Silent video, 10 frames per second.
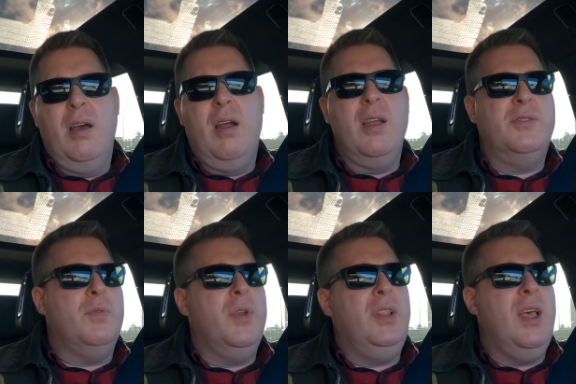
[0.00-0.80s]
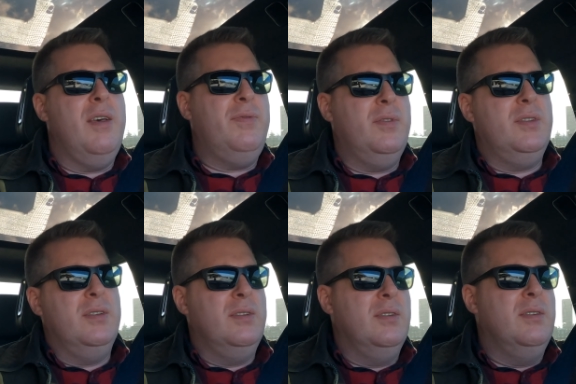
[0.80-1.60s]
All right, so we left
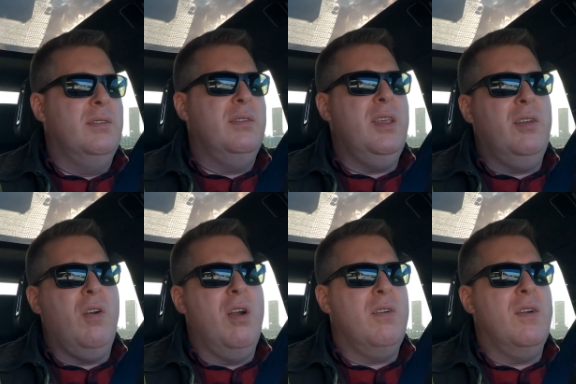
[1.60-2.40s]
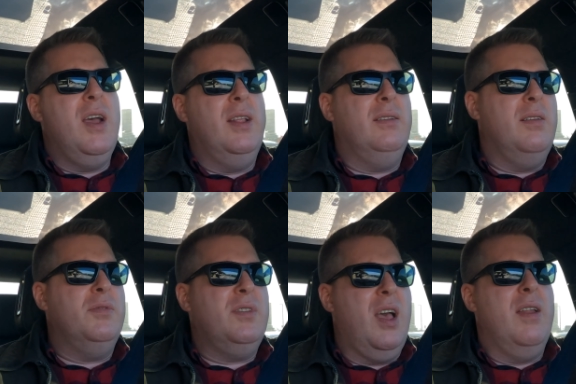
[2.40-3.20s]
the Carteret. It
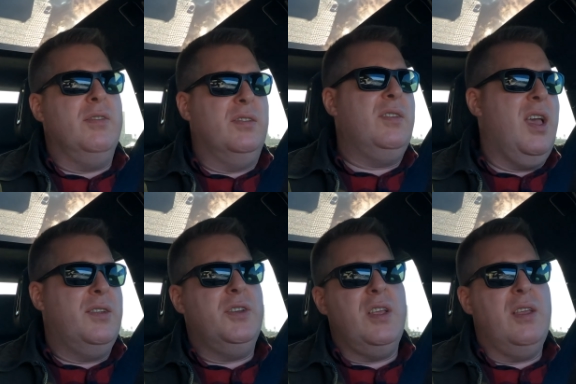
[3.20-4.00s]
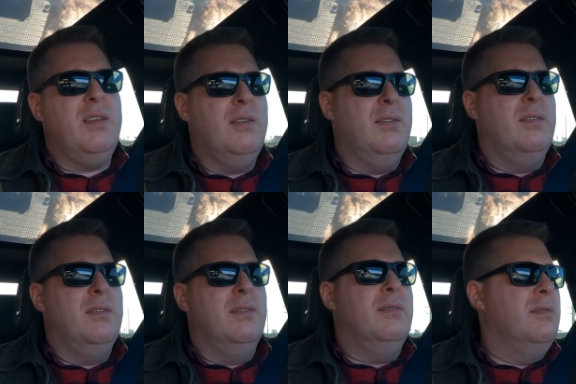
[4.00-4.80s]
was kind of a sketchy
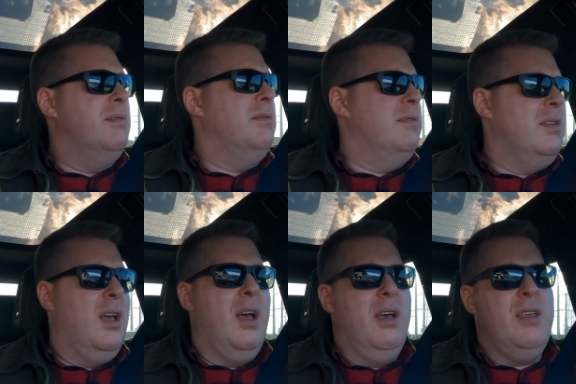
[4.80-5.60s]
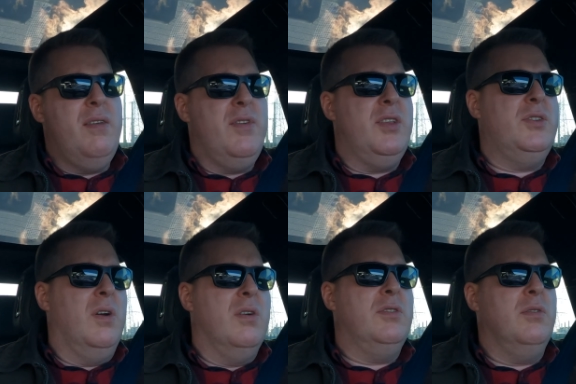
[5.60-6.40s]
uh, EV
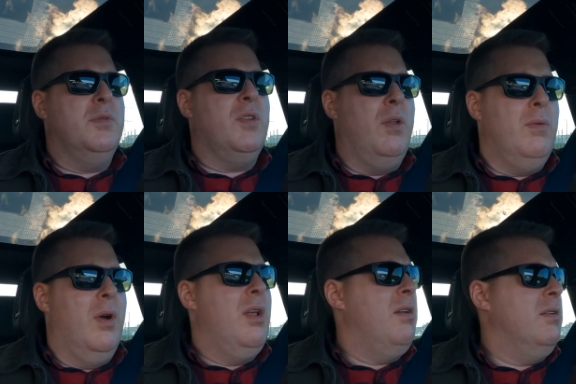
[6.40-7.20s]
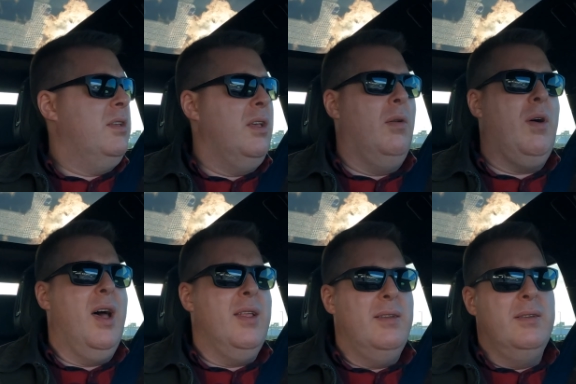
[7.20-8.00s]
charger, and it was only 100
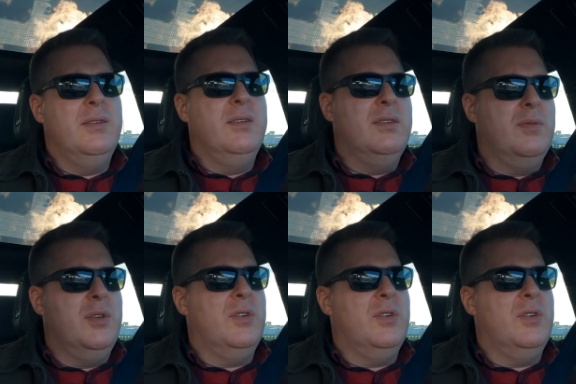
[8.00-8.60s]
kilowatt. So we